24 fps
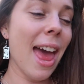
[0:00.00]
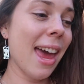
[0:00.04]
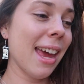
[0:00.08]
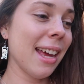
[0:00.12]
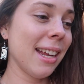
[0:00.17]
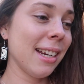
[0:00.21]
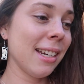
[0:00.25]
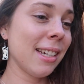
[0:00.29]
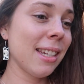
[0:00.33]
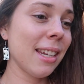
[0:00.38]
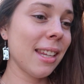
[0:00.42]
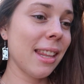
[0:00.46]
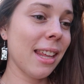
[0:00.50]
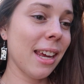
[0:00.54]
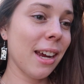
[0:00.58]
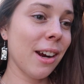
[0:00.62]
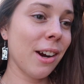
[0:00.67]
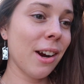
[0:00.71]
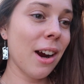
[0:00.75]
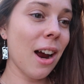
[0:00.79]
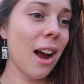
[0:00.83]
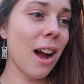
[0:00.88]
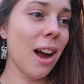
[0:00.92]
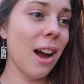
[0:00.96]
and
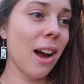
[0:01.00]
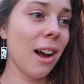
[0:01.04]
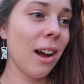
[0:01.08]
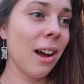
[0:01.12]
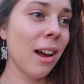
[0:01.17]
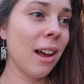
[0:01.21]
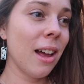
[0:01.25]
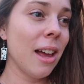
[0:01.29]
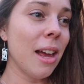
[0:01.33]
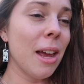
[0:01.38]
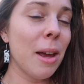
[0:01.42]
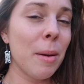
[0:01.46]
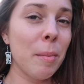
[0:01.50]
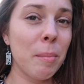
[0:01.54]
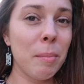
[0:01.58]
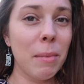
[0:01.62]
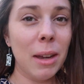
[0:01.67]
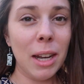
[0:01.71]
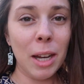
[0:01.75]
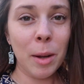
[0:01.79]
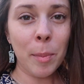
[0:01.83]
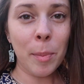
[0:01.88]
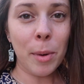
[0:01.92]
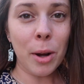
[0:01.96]
there are
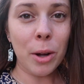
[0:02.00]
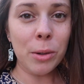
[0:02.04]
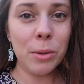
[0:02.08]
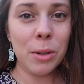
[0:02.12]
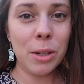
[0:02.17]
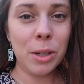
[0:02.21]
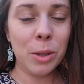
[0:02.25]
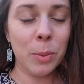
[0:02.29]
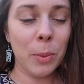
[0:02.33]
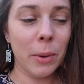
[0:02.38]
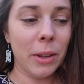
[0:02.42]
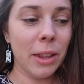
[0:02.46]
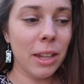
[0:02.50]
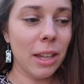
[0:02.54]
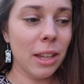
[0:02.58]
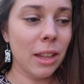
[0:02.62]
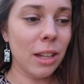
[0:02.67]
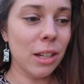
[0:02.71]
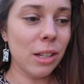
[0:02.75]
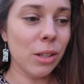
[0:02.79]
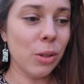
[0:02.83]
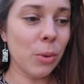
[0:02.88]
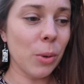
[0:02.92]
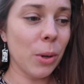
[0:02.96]
many boulders
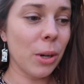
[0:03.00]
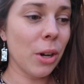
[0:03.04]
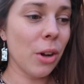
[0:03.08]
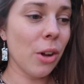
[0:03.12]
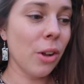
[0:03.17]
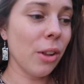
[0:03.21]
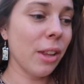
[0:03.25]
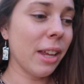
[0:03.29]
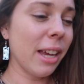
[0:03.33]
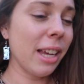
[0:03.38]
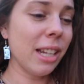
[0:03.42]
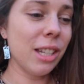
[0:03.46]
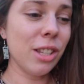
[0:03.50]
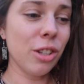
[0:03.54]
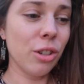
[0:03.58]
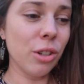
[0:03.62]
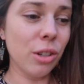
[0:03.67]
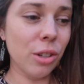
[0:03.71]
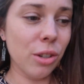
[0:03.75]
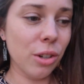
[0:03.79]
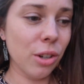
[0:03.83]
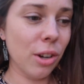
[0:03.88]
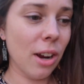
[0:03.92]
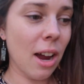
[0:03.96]
within the soil. It's
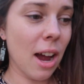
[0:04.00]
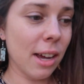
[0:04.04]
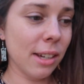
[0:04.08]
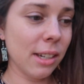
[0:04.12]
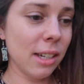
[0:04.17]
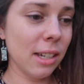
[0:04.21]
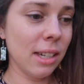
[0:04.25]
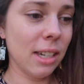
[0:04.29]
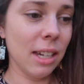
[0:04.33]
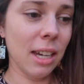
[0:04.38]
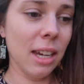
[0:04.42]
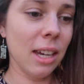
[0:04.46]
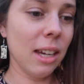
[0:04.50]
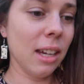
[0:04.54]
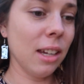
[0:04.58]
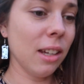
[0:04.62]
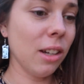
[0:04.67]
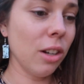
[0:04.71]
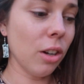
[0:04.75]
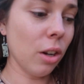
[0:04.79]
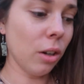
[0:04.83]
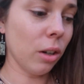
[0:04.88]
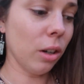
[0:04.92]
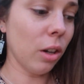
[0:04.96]
just too hard to dig,
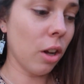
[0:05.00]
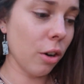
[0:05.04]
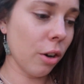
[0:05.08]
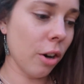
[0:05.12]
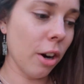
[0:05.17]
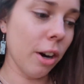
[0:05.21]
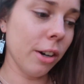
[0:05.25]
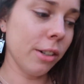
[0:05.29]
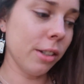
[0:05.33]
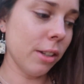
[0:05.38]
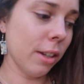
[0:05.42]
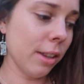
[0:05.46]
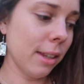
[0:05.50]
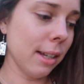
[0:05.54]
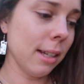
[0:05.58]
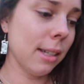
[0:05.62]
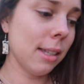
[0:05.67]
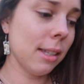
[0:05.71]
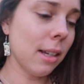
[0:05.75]
not a lot grows on this